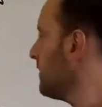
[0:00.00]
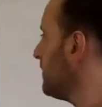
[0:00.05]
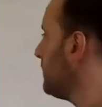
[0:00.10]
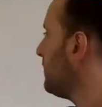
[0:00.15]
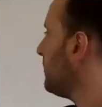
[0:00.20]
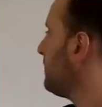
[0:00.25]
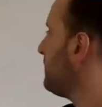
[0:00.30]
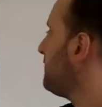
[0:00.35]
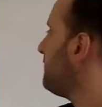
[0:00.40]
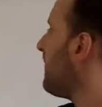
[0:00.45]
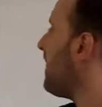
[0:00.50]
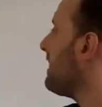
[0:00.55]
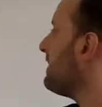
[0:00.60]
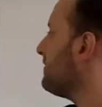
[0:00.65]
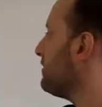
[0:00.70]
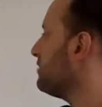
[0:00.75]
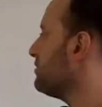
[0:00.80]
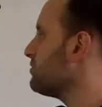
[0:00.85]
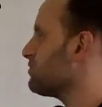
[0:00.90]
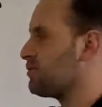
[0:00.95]

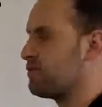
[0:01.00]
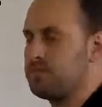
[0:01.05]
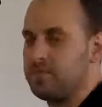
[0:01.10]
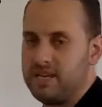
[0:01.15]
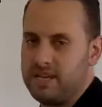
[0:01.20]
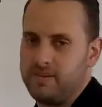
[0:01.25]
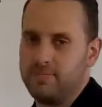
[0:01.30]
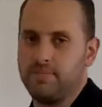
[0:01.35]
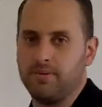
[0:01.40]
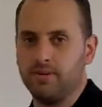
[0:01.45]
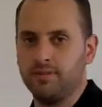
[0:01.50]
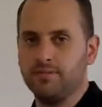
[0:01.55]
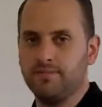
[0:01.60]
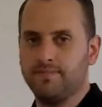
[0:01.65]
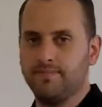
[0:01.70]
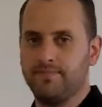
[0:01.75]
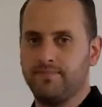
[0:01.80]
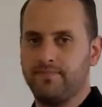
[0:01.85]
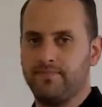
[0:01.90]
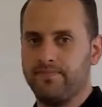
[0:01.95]
500 people
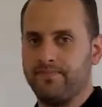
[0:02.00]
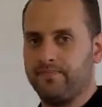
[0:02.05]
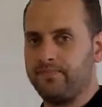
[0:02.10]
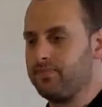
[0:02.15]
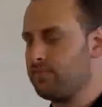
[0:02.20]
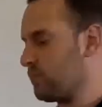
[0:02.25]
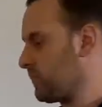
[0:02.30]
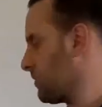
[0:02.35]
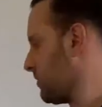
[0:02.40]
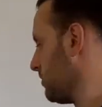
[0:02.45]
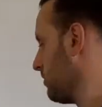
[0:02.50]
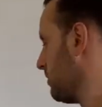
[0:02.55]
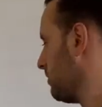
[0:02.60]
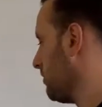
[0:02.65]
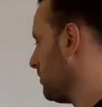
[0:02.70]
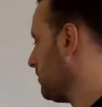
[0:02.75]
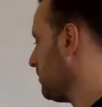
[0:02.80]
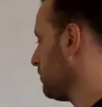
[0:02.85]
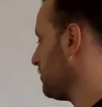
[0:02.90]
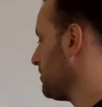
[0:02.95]

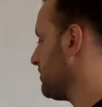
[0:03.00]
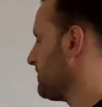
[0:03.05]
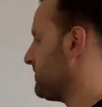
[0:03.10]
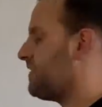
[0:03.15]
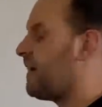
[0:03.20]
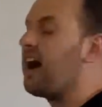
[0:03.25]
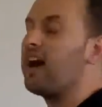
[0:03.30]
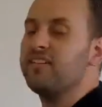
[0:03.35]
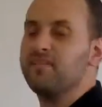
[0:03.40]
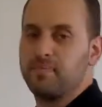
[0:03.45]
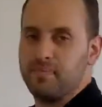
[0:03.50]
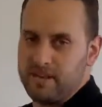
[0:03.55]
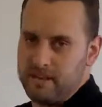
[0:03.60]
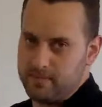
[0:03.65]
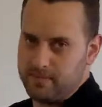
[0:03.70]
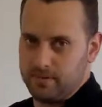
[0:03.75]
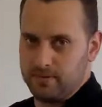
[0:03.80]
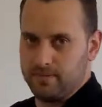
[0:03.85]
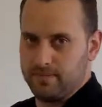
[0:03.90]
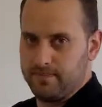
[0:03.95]
or just 5
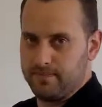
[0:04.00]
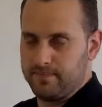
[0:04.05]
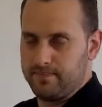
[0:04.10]
people?